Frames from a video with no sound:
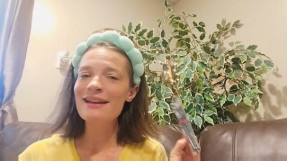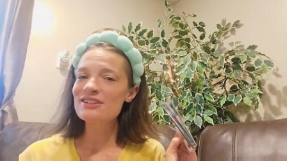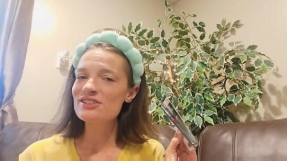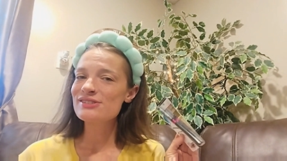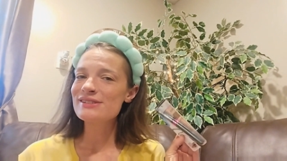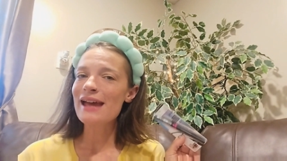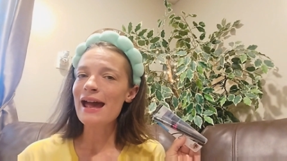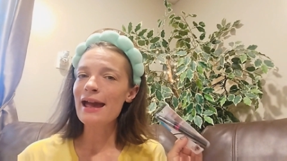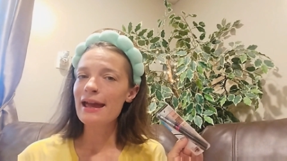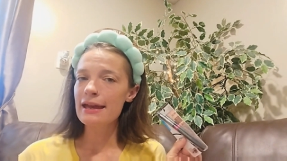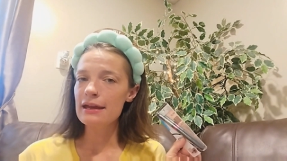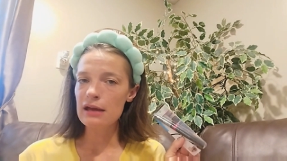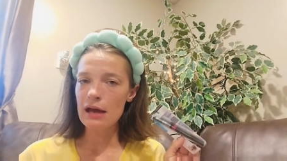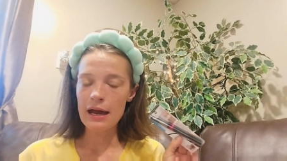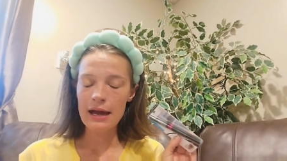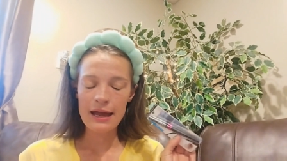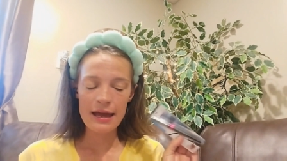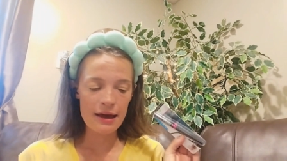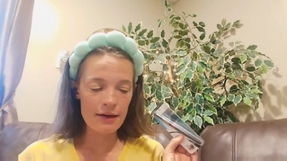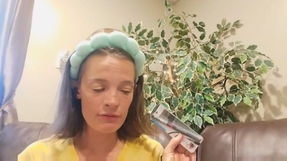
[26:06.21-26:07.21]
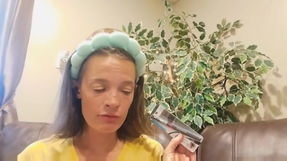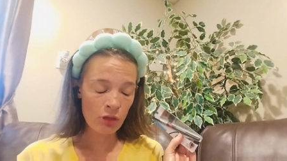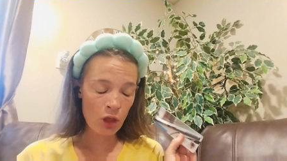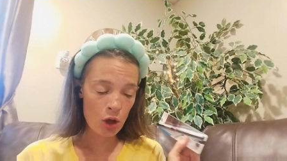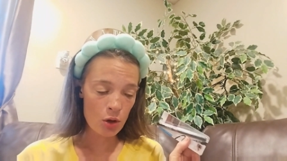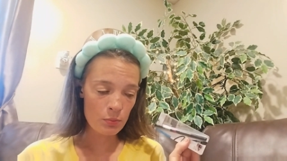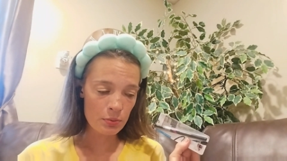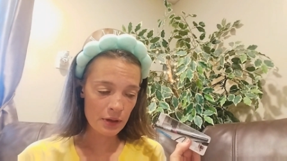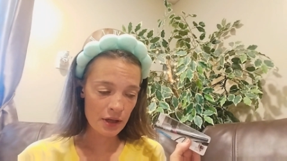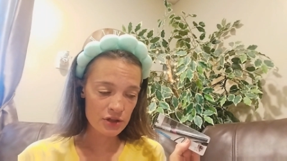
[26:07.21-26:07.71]
I have
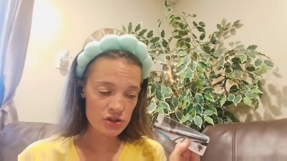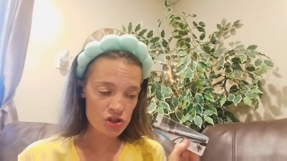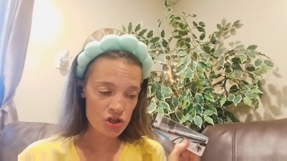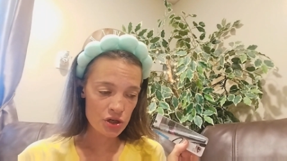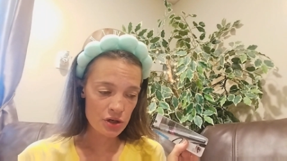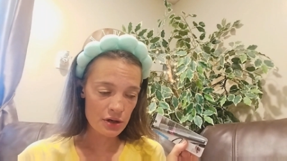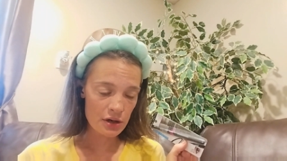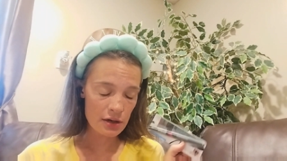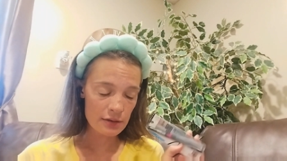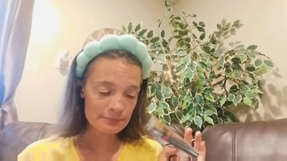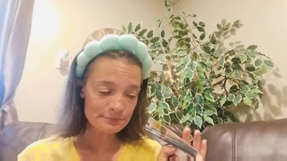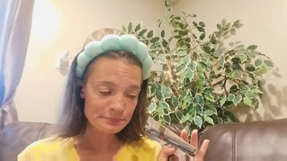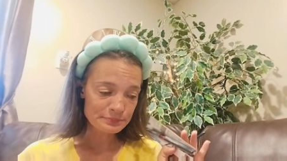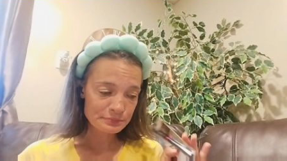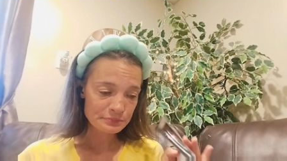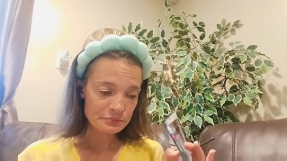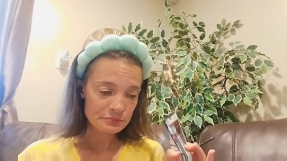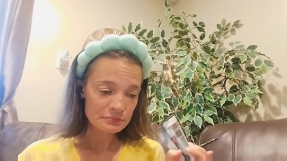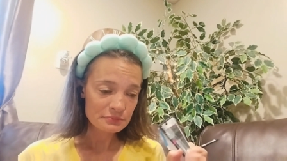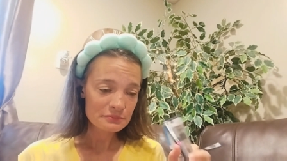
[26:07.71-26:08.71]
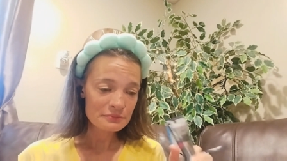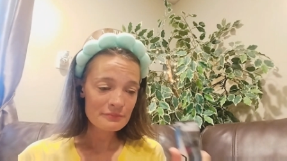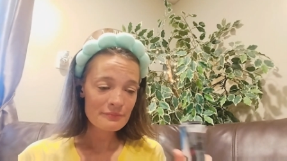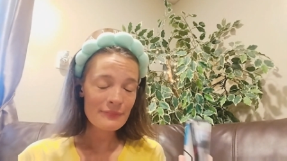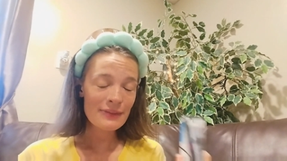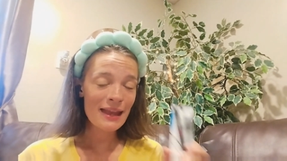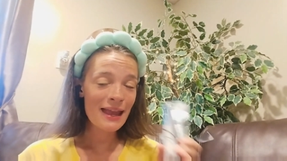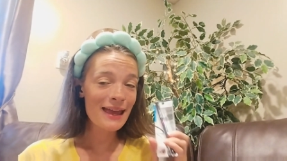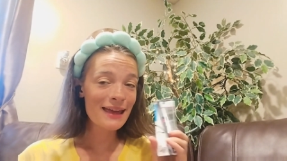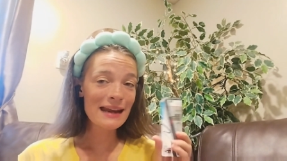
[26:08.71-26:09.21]
low blood sugar
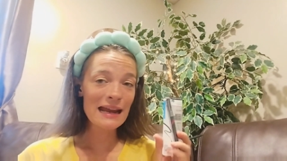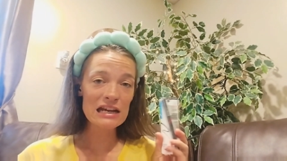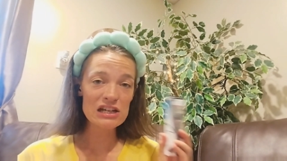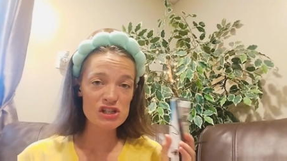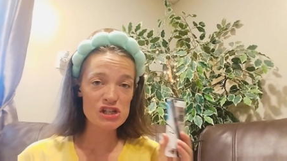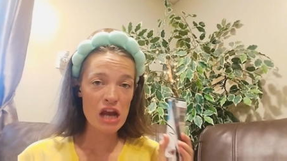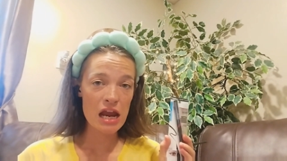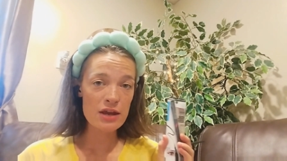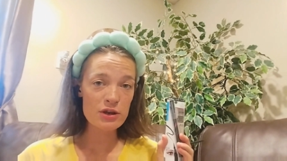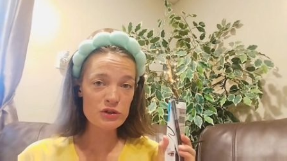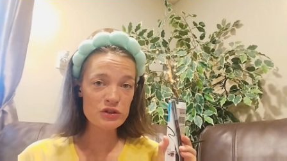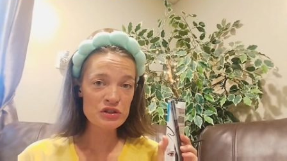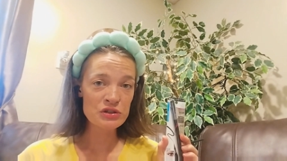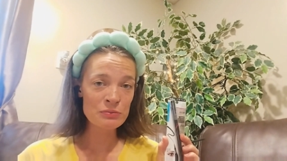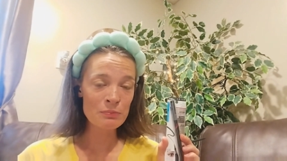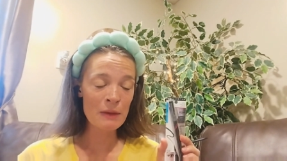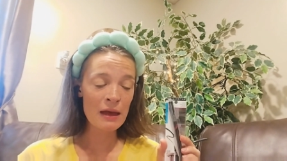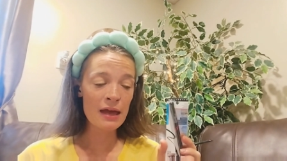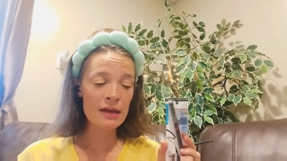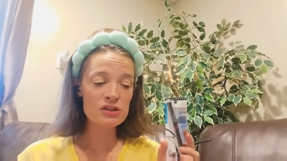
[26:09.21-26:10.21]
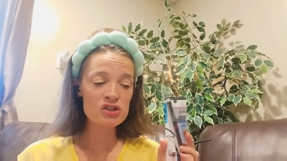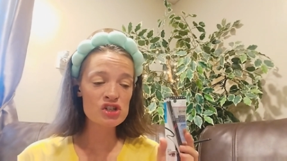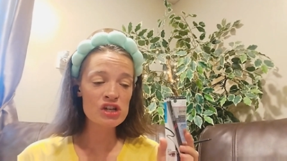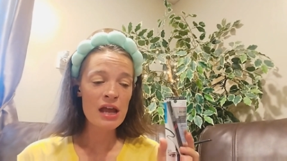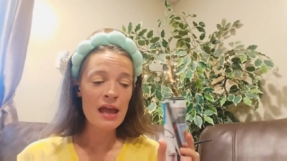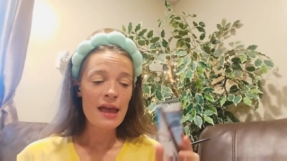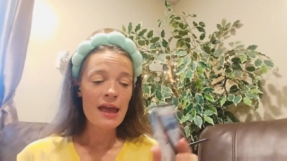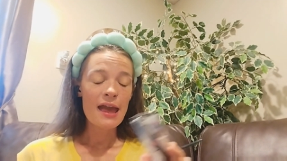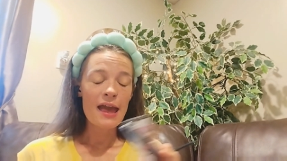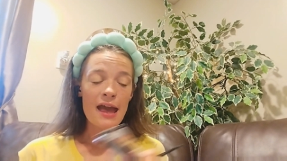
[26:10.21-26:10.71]
and I shake too
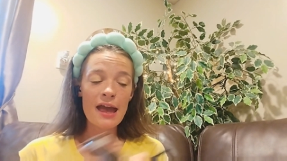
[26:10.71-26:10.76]
much.